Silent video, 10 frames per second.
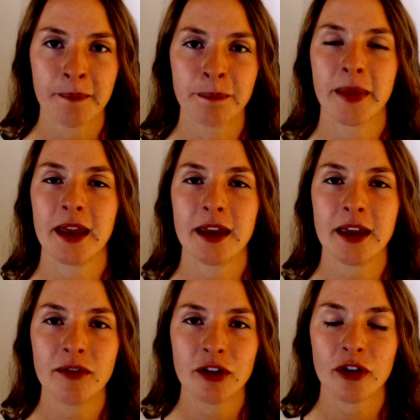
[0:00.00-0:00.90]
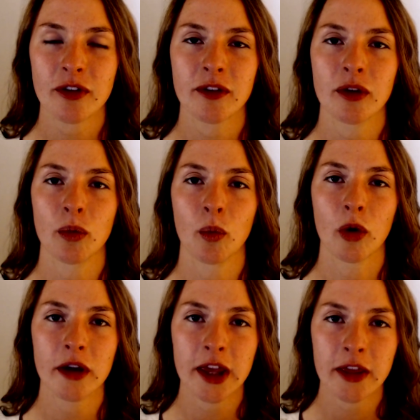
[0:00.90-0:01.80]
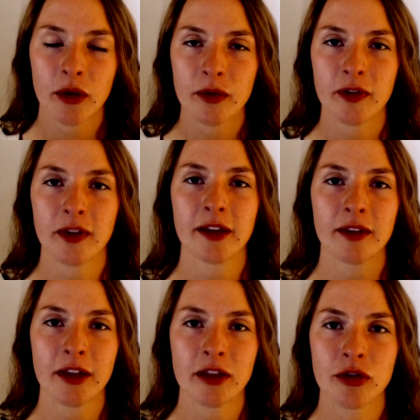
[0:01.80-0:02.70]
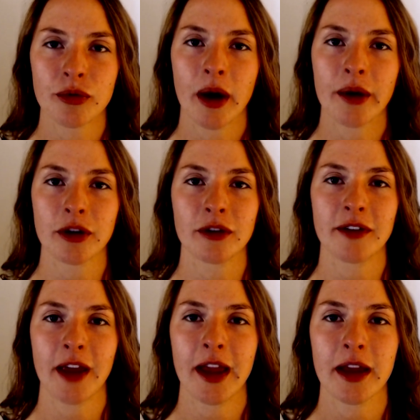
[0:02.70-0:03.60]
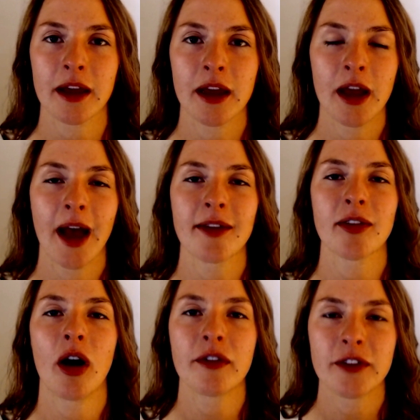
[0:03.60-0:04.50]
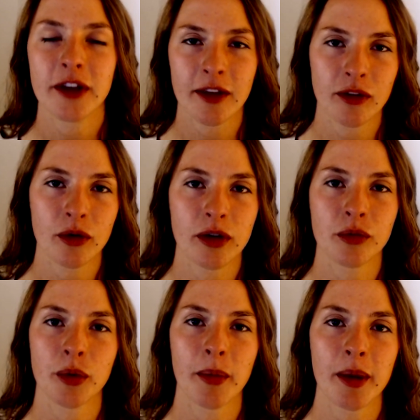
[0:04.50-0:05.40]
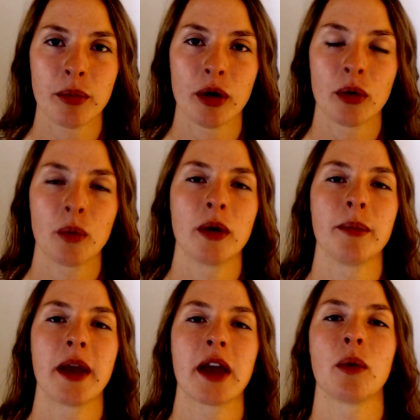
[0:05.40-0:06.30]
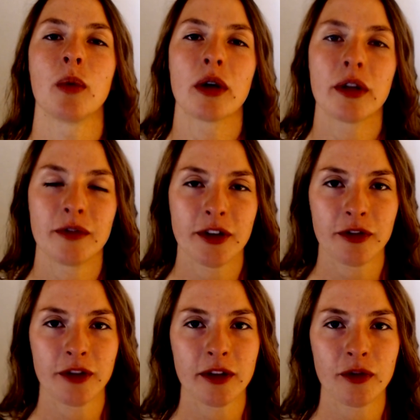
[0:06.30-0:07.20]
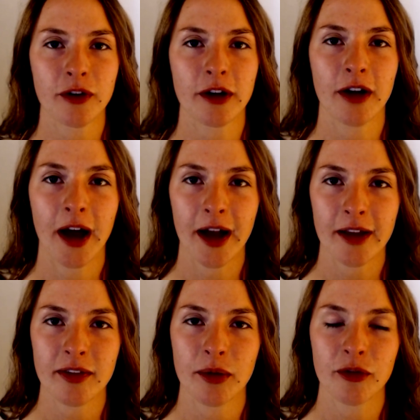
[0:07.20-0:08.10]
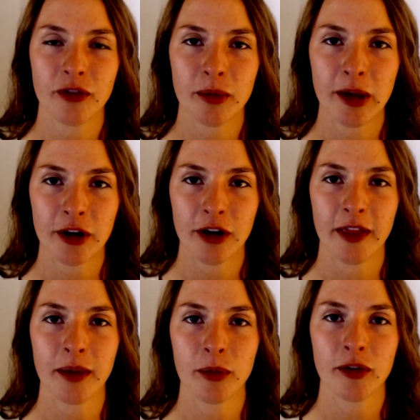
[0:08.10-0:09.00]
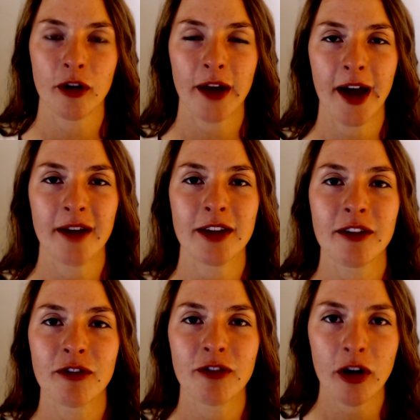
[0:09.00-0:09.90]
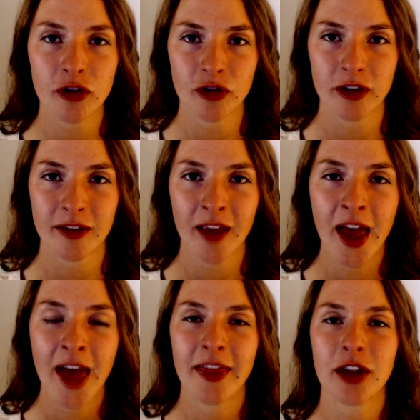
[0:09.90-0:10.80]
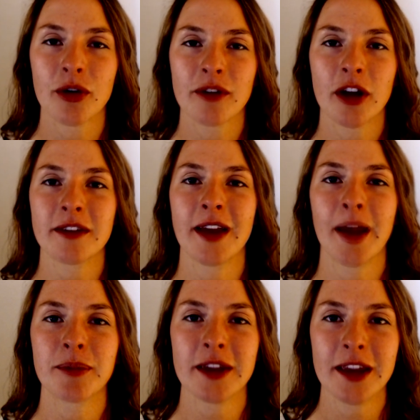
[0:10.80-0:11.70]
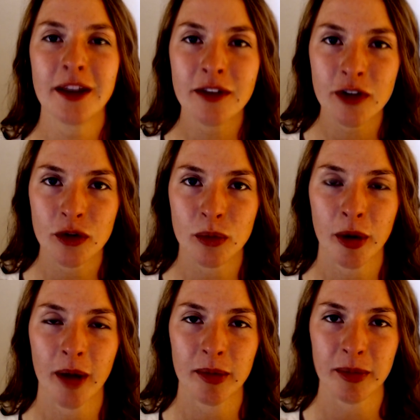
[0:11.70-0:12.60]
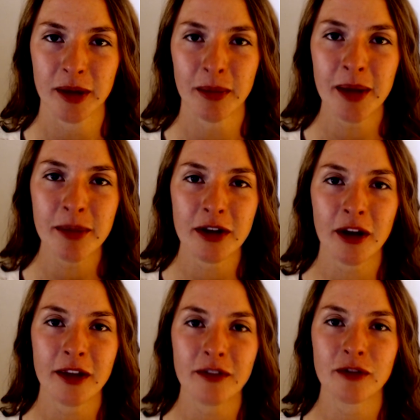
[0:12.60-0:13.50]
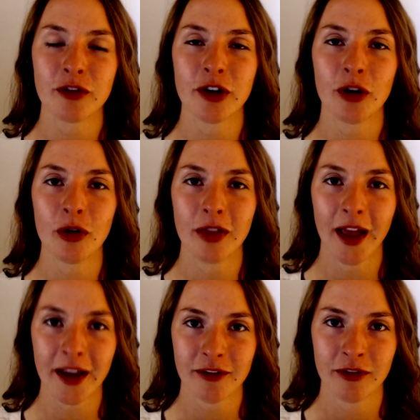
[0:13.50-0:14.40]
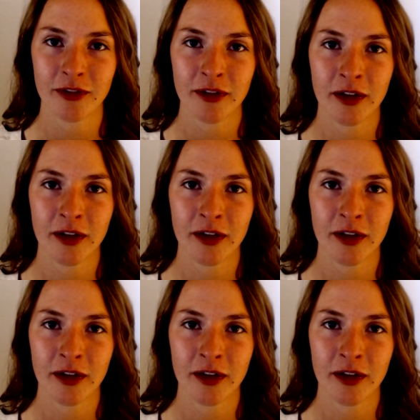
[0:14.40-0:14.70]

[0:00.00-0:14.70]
And even just working those things in throughout your day as often as you can remember will make a world of difference for your eyes. They will feel better and they will start having functions that you have not tapped into probably, maybe not even for your whole life.